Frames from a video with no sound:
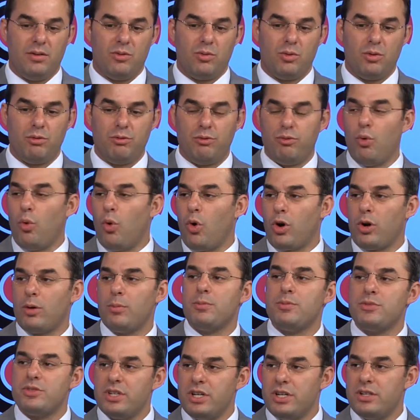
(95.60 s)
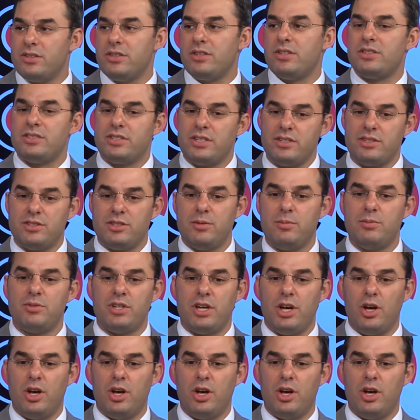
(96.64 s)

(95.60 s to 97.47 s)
reforms into the system to